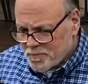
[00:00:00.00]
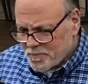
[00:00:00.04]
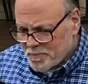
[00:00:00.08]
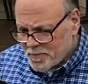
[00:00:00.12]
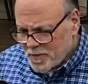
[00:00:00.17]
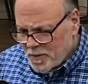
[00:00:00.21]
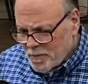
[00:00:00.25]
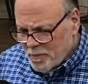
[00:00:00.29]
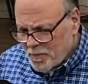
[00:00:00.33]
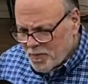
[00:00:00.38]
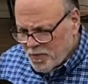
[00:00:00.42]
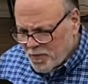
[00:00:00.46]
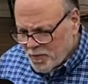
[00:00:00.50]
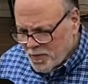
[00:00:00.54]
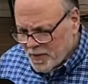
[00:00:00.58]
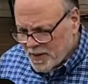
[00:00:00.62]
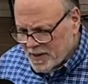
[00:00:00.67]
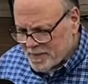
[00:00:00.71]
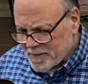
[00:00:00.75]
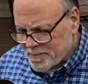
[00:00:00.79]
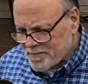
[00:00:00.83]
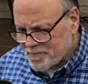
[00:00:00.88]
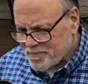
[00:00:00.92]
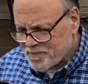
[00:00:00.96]
Number
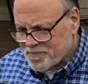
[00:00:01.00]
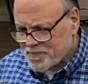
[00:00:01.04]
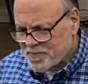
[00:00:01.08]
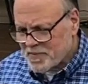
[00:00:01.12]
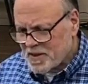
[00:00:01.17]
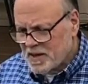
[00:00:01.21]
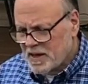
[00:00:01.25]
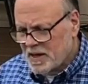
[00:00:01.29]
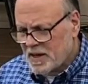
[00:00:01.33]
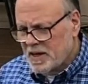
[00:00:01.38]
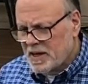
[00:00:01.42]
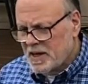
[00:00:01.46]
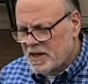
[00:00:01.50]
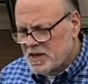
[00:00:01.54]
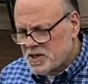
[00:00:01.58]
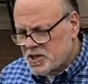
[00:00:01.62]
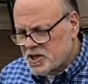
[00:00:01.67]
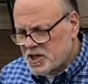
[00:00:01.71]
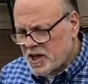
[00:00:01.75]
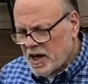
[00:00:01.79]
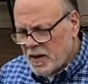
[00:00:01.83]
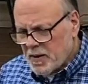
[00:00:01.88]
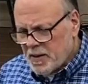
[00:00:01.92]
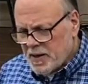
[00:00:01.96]
three,
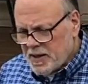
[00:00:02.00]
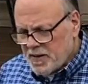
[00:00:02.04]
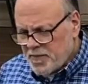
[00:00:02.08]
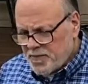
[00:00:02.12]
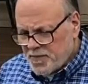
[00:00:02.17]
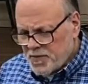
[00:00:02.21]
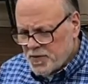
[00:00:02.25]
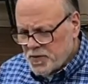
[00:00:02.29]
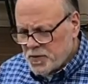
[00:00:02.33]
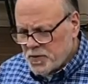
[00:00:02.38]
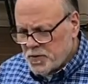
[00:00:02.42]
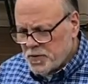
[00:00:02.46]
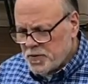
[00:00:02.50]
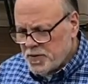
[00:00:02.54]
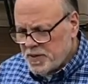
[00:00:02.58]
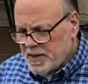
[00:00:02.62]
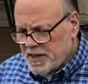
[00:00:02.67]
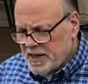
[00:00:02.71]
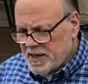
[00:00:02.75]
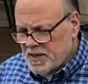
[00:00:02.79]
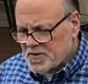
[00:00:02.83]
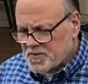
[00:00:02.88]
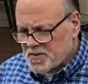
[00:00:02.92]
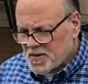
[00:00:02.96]
sharing food
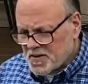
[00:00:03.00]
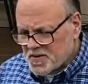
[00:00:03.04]
is